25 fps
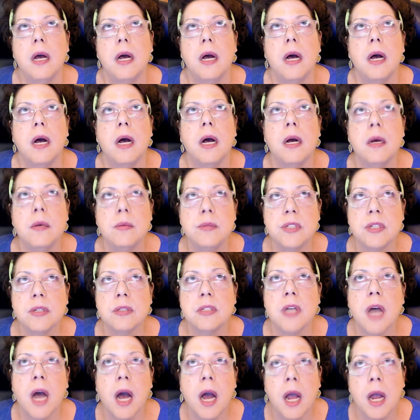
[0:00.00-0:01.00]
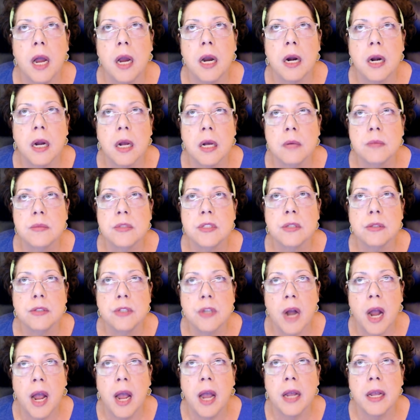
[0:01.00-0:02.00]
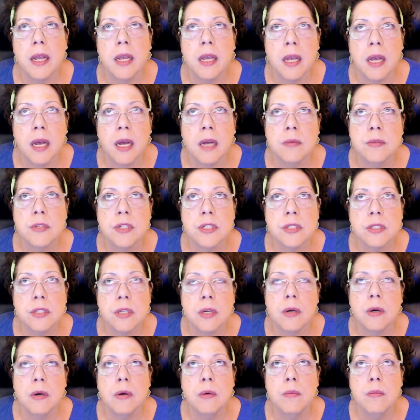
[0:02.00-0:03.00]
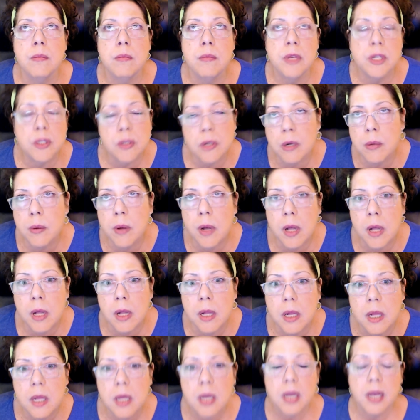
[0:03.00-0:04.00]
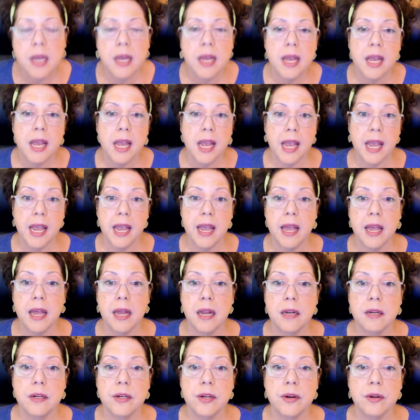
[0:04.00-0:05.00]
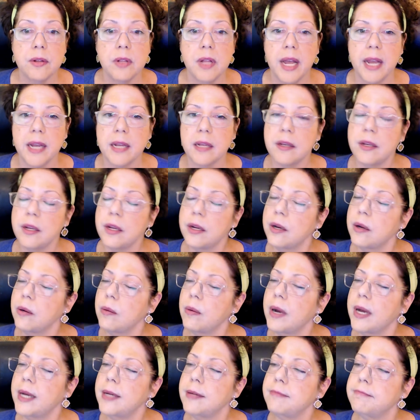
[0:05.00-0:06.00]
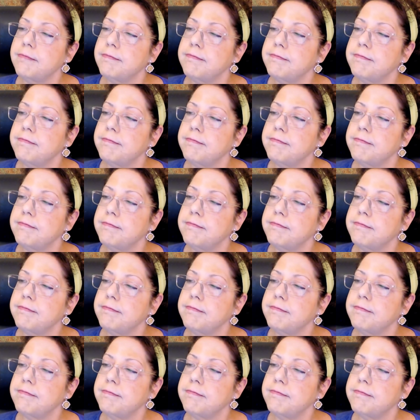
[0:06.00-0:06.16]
I'm so tired, I'm so draggy, I'm just so miserable. And you're like, you know what?